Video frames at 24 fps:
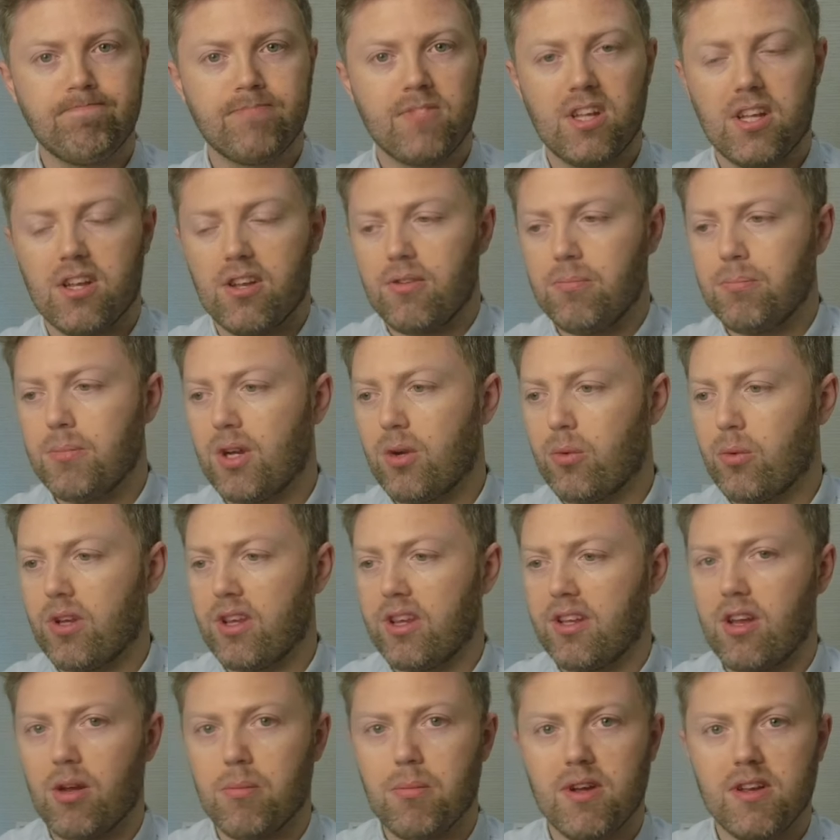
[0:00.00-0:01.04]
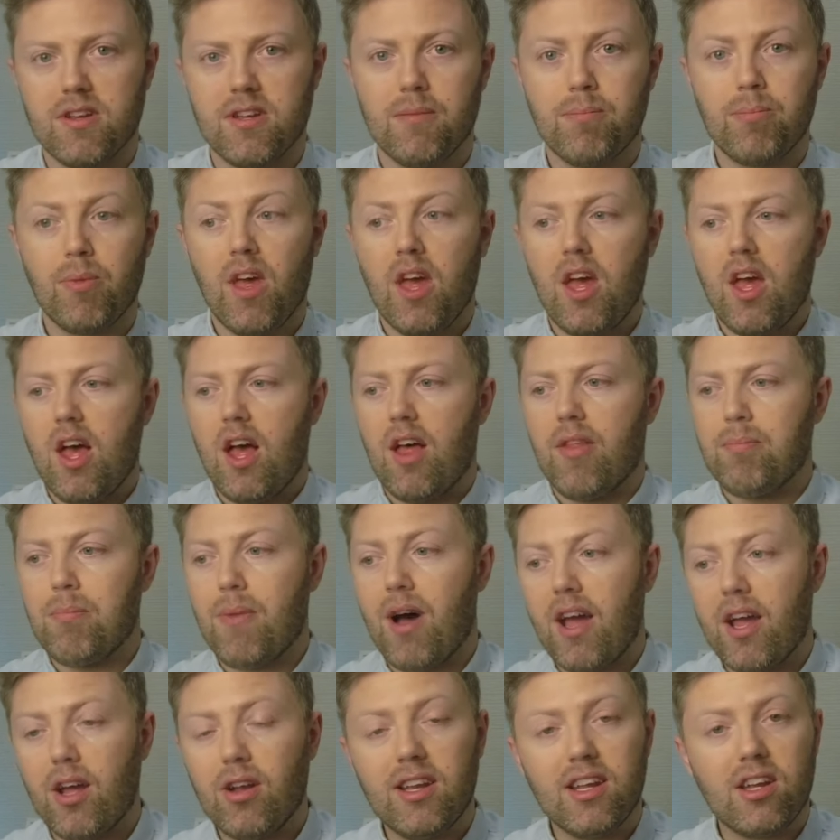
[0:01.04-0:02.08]
You know, I really don't mind.
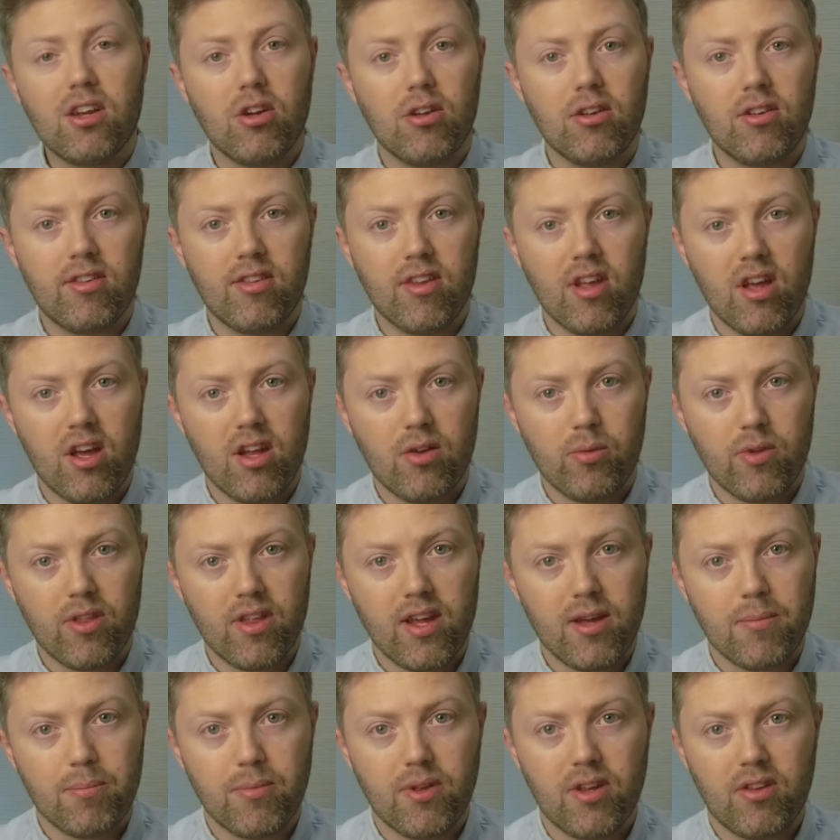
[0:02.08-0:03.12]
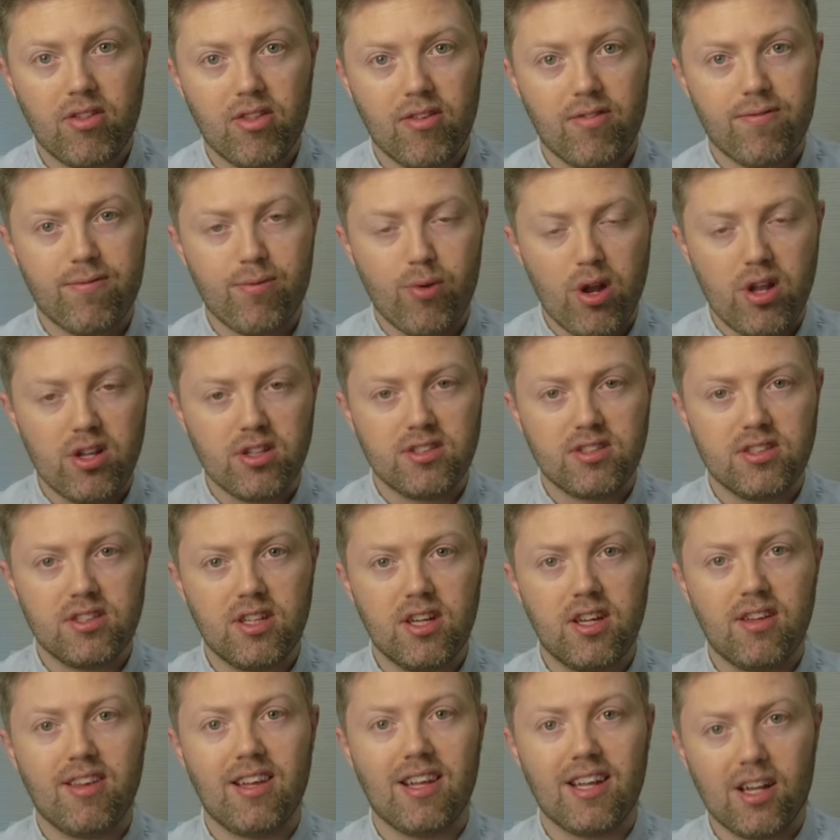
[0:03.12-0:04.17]
My only concern with it is the front
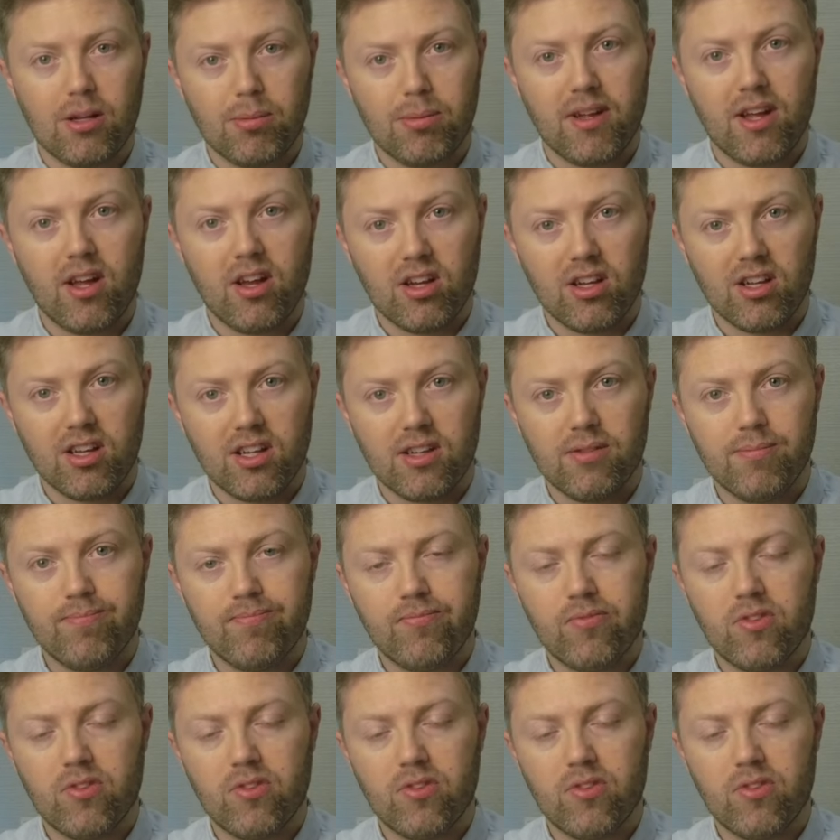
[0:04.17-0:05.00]
is a little bit ugly.